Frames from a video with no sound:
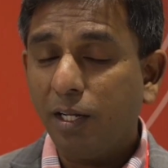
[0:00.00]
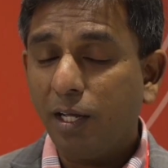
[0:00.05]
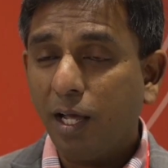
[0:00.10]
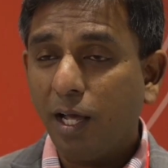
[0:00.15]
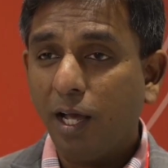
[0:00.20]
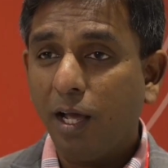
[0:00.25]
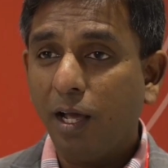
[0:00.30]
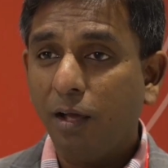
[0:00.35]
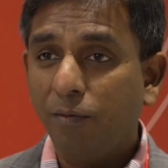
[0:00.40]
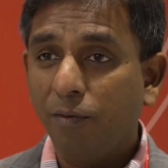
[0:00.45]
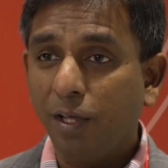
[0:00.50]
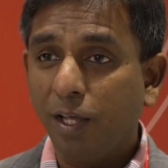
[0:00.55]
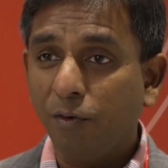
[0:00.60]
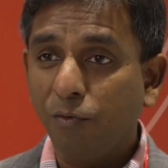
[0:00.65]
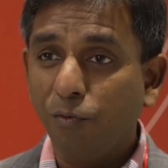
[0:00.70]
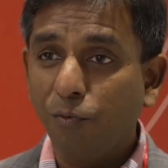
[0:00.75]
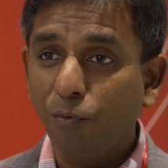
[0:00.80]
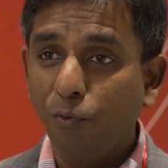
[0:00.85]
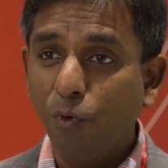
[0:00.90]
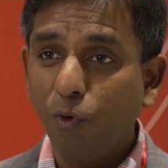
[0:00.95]
have a
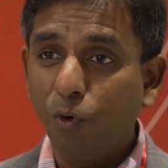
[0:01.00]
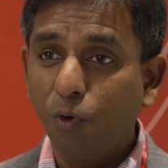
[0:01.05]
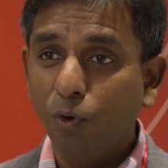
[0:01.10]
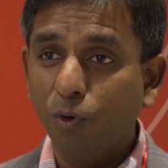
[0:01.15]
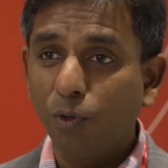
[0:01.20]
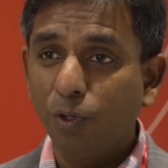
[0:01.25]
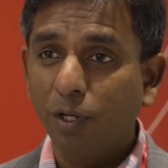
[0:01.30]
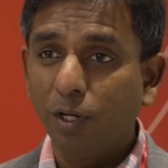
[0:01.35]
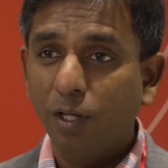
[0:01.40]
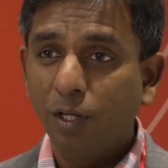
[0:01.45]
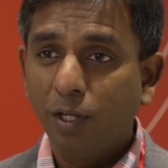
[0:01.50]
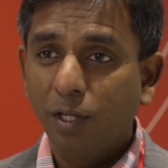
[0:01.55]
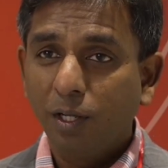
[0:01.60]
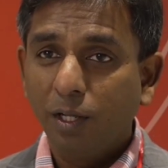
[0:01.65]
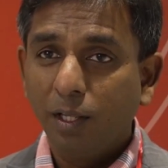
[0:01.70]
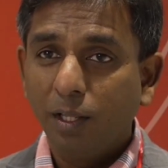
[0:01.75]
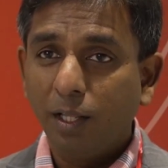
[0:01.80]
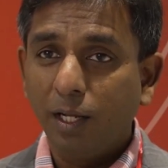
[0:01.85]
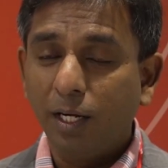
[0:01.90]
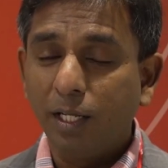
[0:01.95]
phone
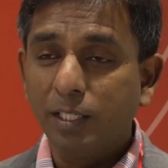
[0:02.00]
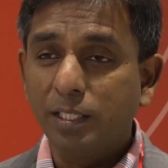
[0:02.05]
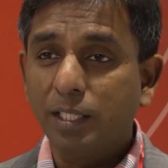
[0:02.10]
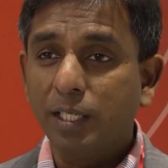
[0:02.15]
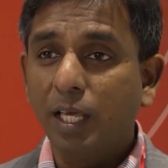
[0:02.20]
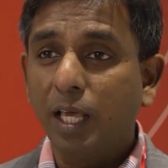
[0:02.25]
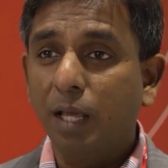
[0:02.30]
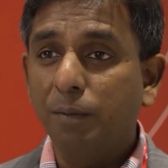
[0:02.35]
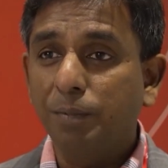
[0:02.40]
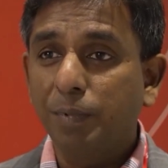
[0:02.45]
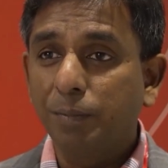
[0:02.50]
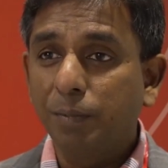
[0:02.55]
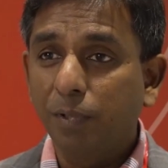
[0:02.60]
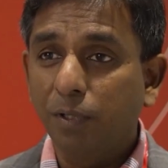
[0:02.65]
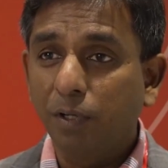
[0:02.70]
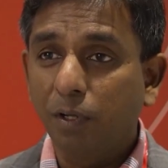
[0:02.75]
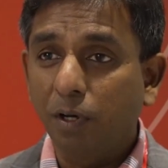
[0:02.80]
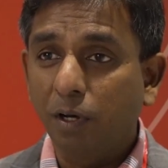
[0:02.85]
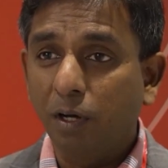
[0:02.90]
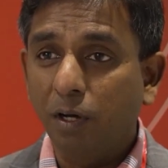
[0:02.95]
that is
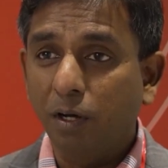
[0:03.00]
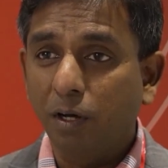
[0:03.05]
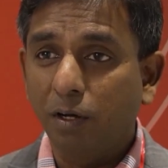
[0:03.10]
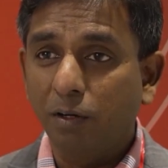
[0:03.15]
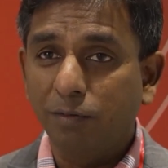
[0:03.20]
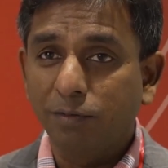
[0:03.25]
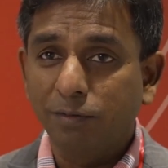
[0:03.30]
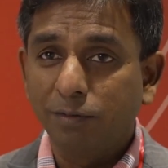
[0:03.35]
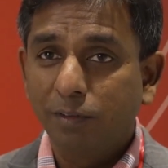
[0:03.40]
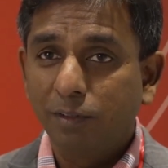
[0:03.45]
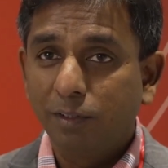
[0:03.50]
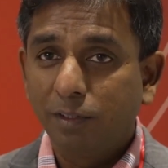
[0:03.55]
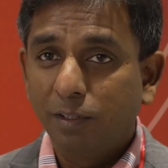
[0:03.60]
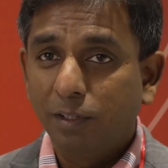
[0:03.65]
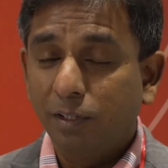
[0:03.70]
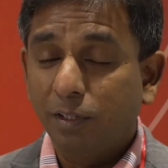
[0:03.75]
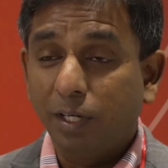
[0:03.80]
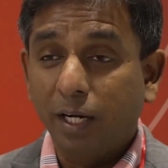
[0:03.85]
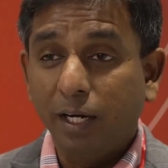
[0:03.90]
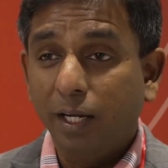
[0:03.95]
capable of
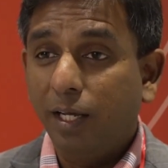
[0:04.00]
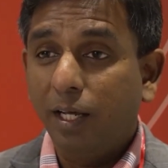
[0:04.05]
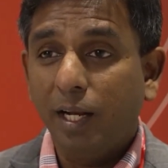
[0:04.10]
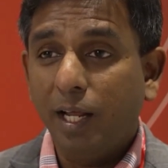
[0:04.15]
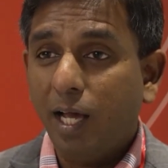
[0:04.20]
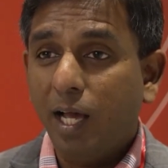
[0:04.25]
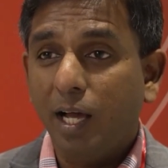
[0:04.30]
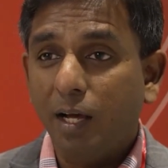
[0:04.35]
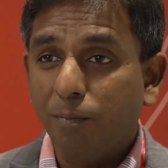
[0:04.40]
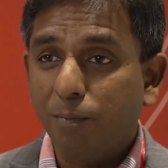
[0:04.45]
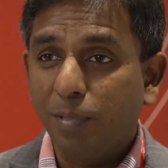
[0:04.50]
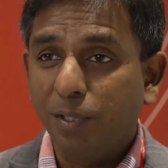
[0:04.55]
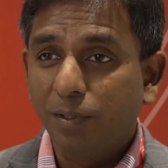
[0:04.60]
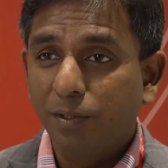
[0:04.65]
running an app,